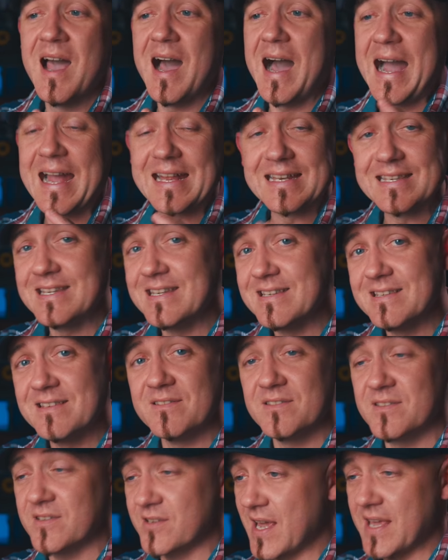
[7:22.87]
I
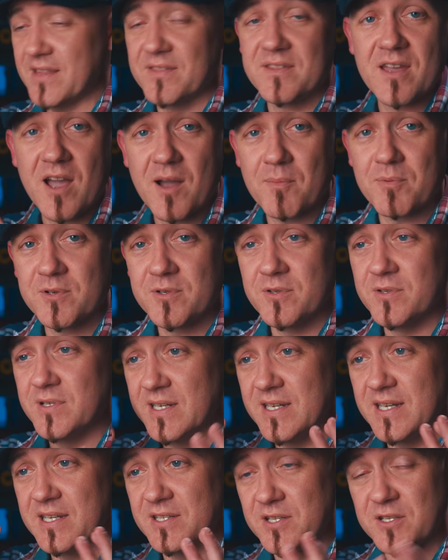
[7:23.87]
didn't take the
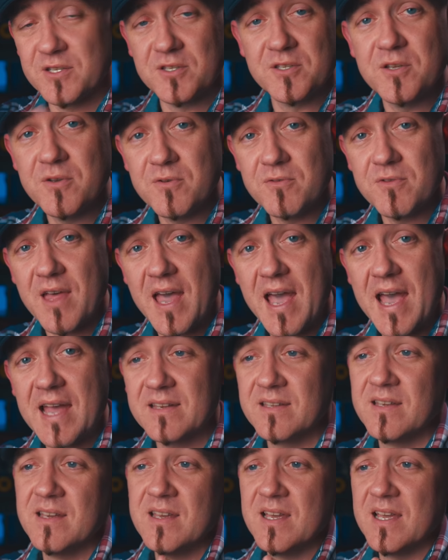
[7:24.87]
opportunity to do that.